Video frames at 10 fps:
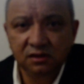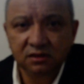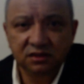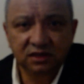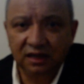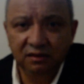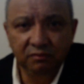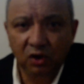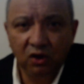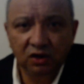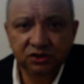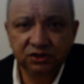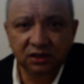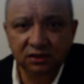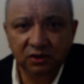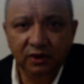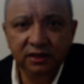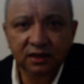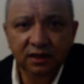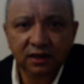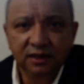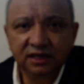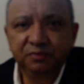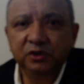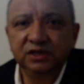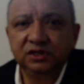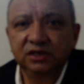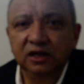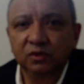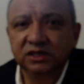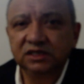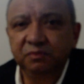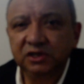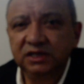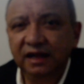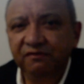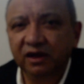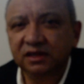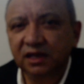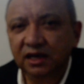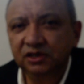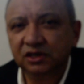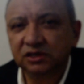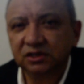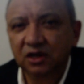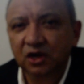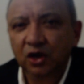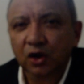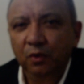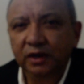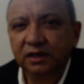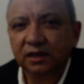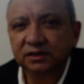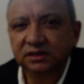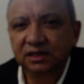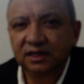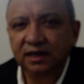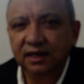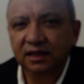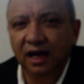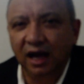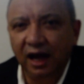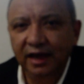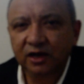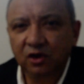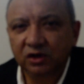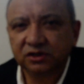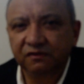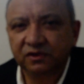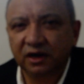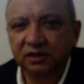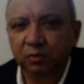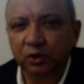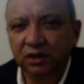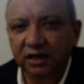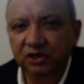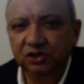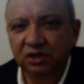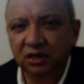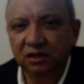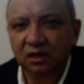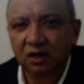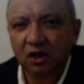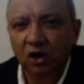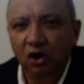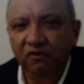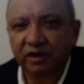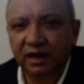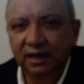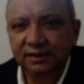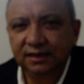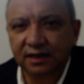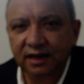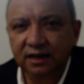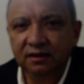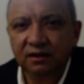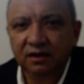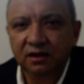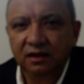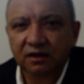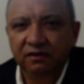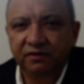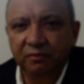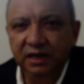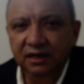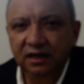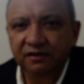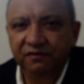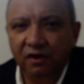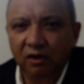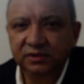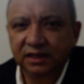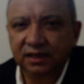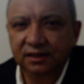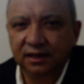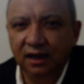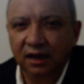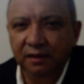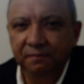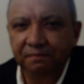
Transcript: Stellenbosch and so on. This positioning was especially advantageous when considering the high cost of transportation over rugged terrain from inland farms at the time.